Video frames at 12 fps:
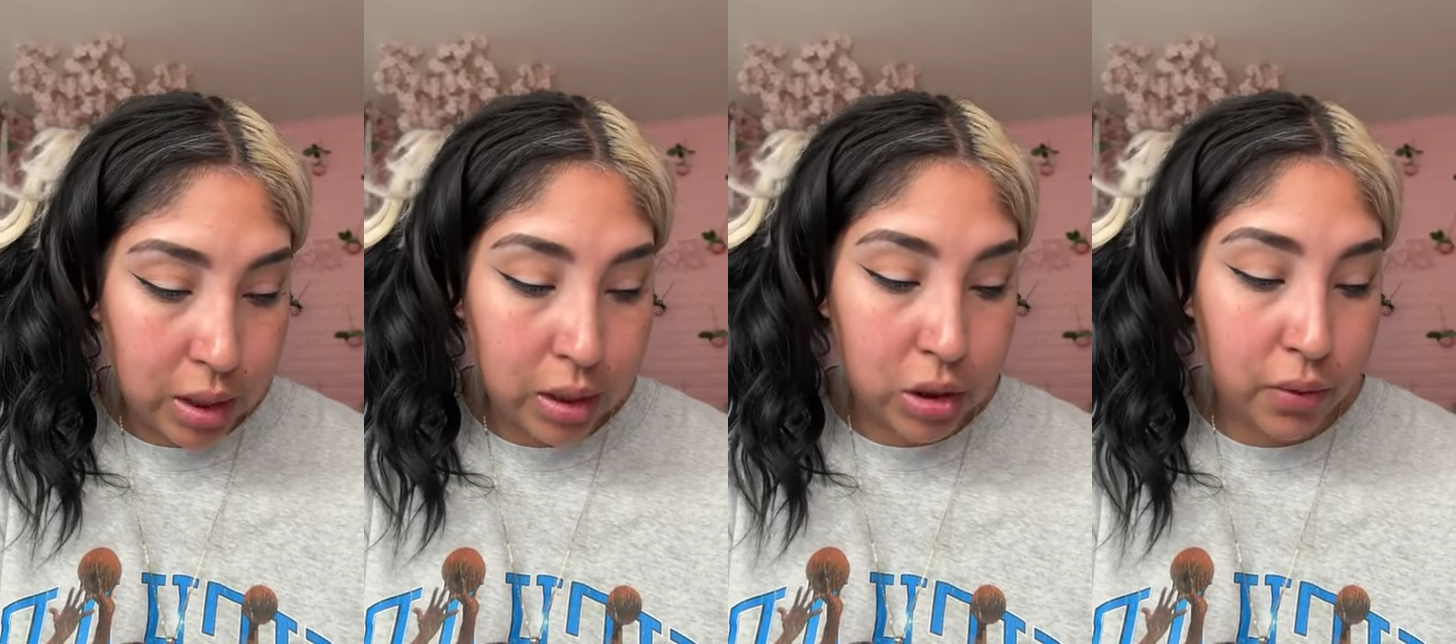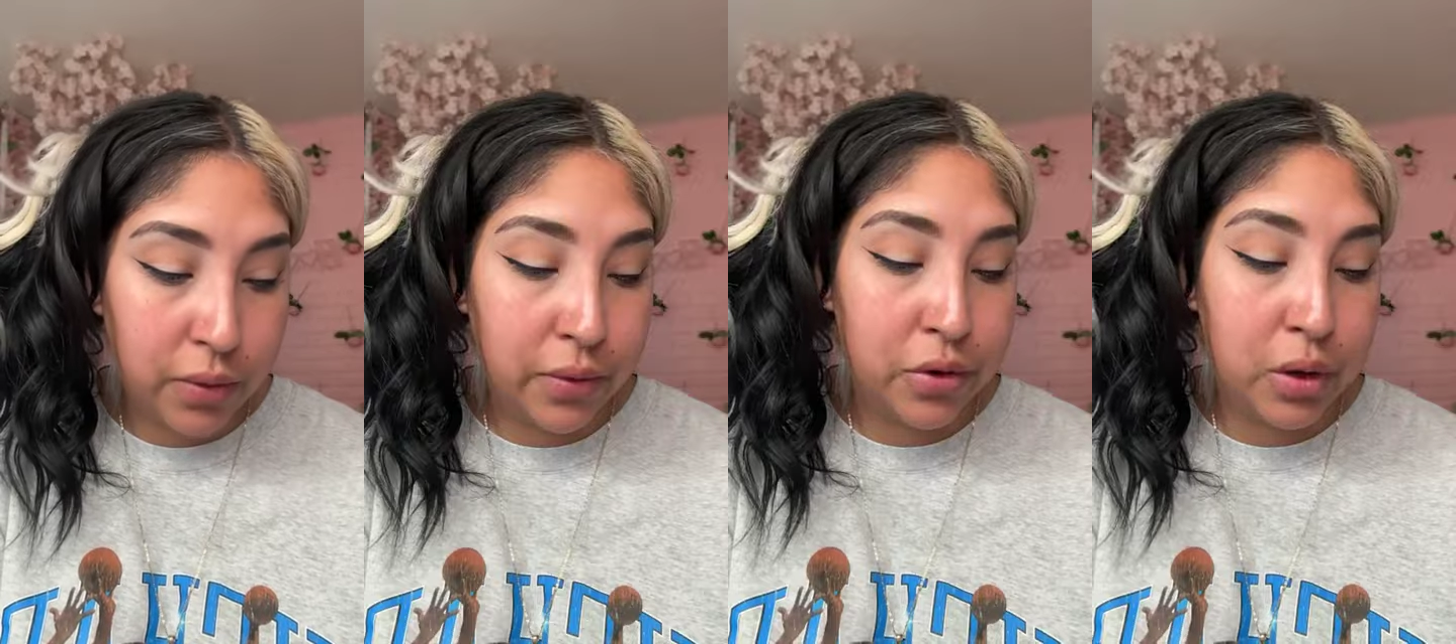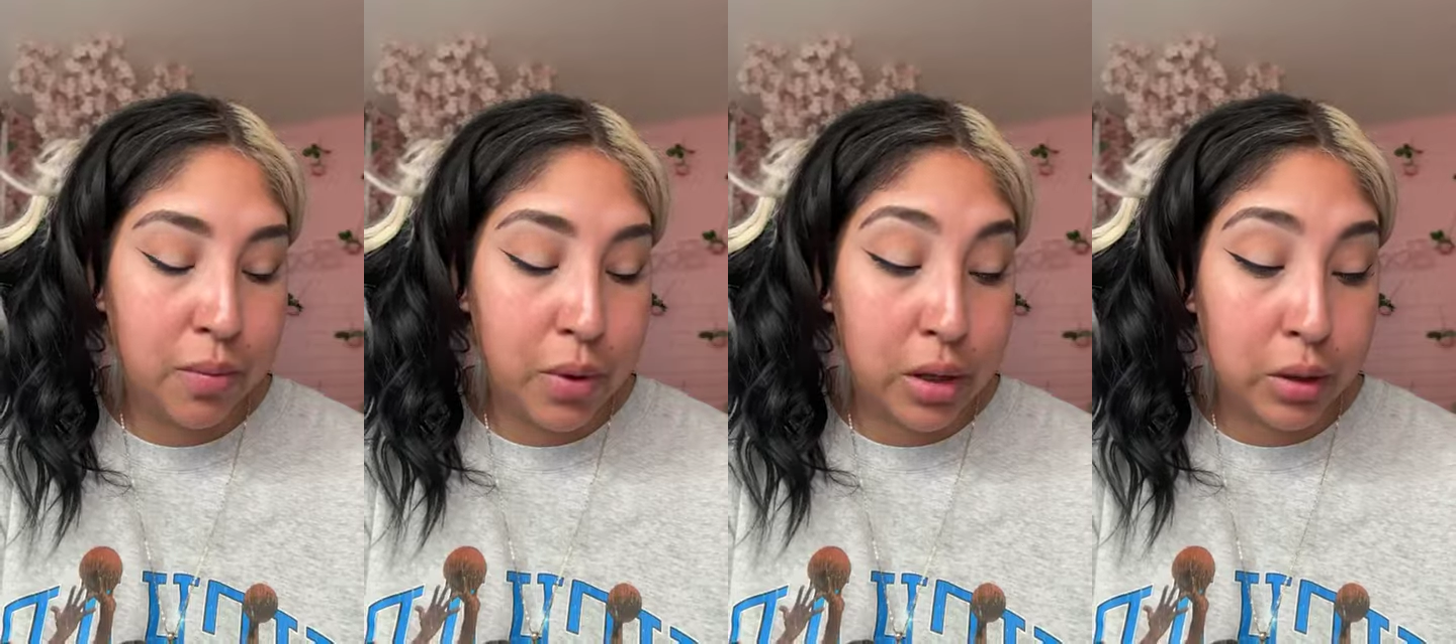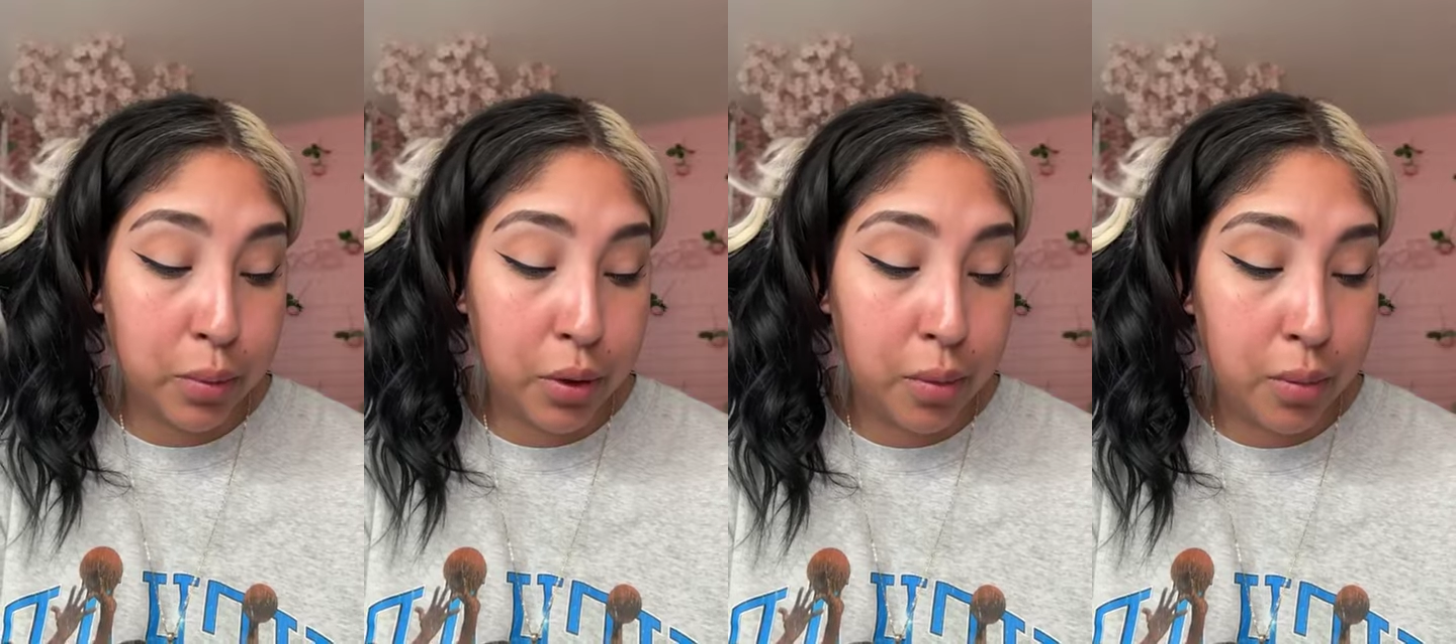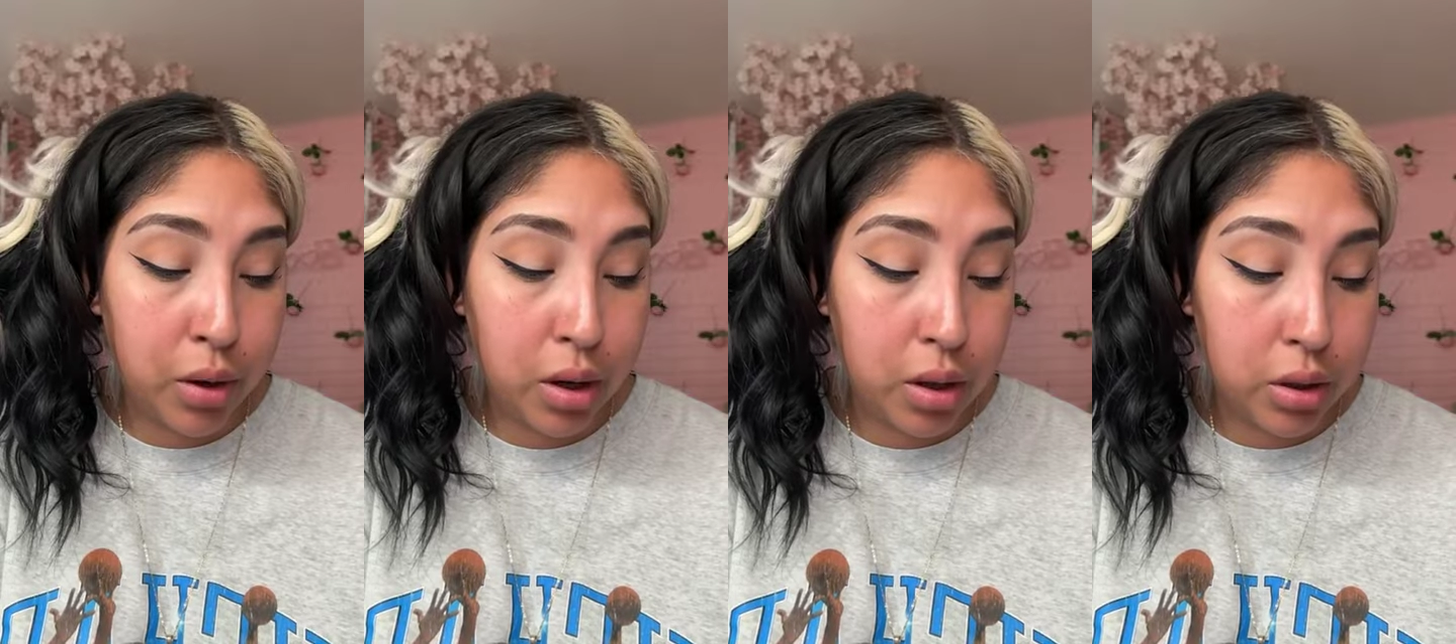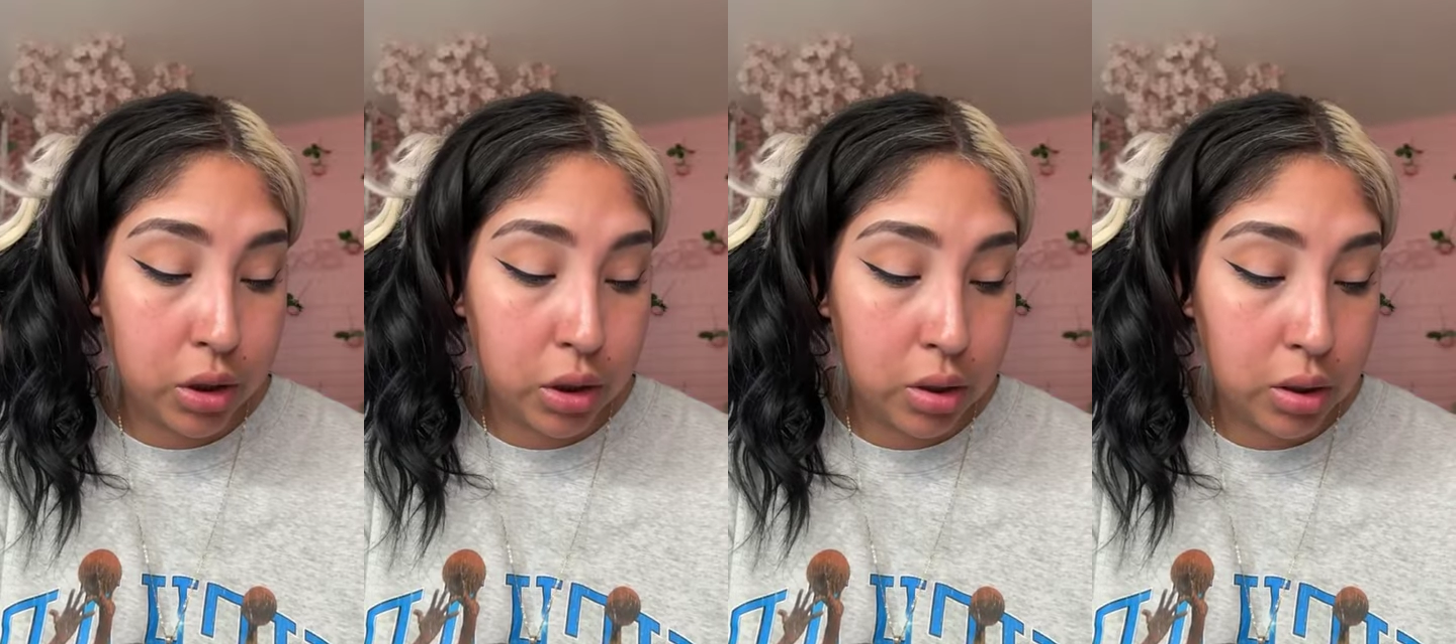10 to 15 bucks per
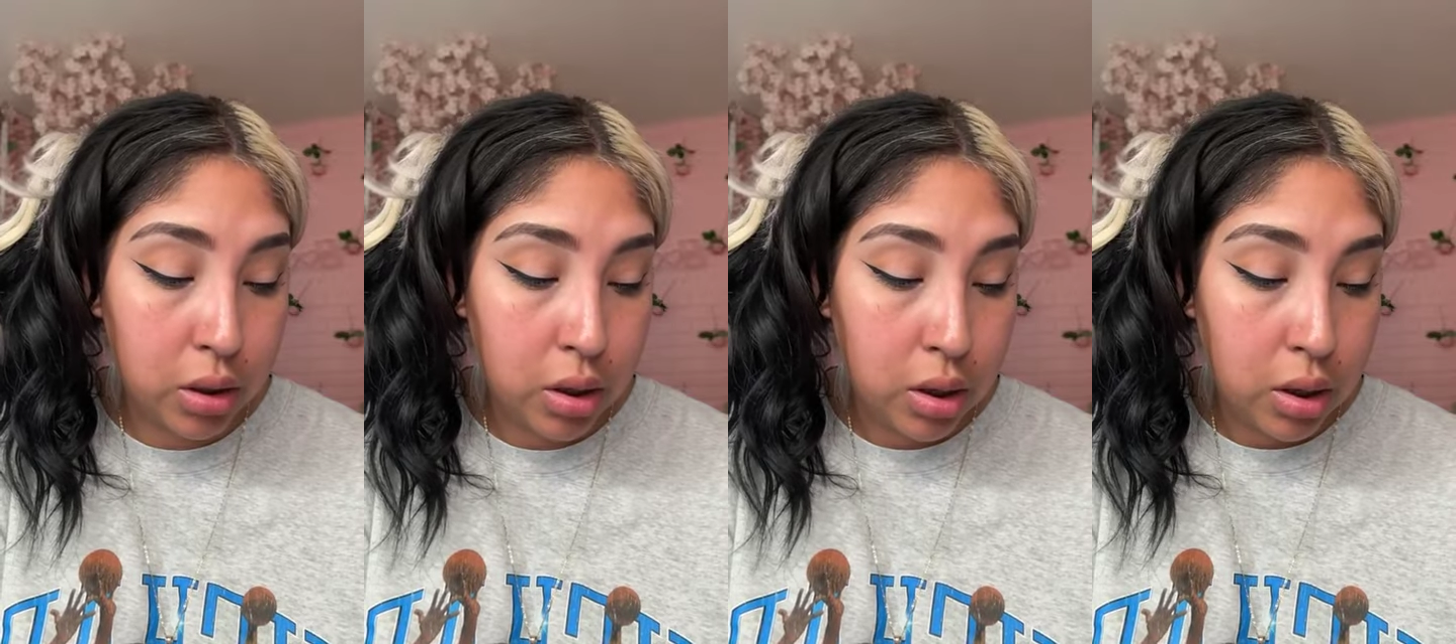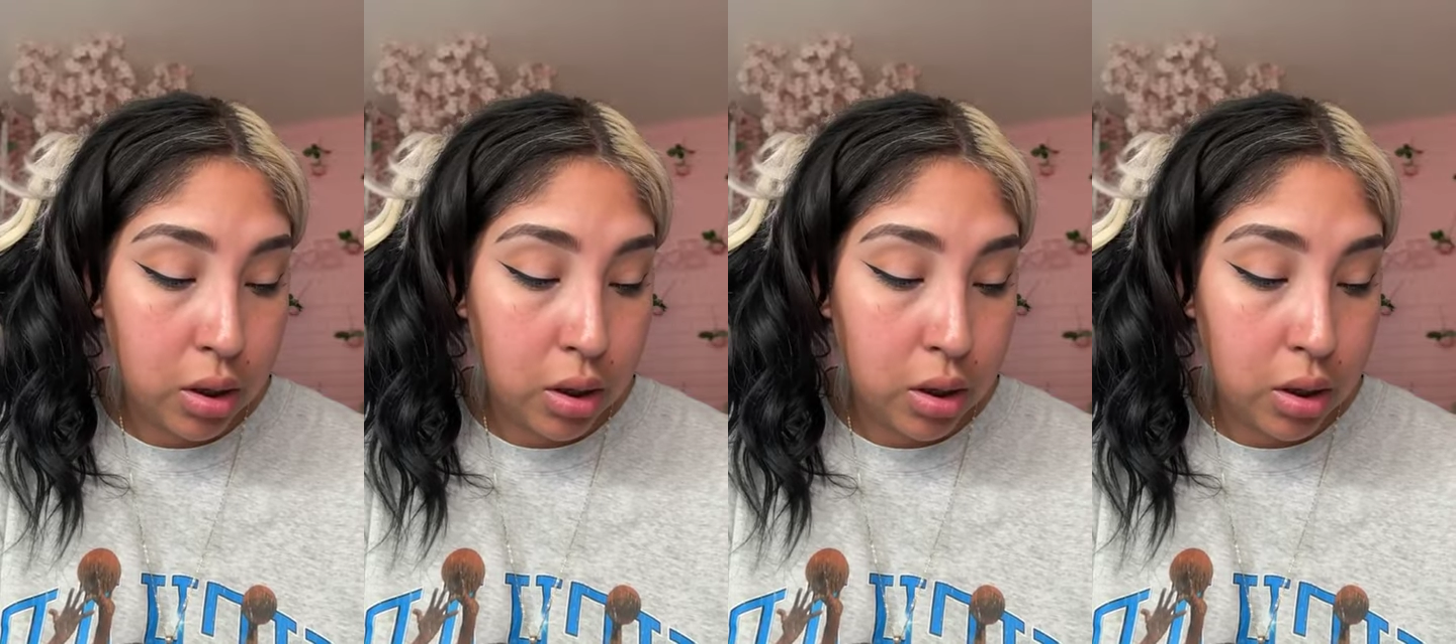brush.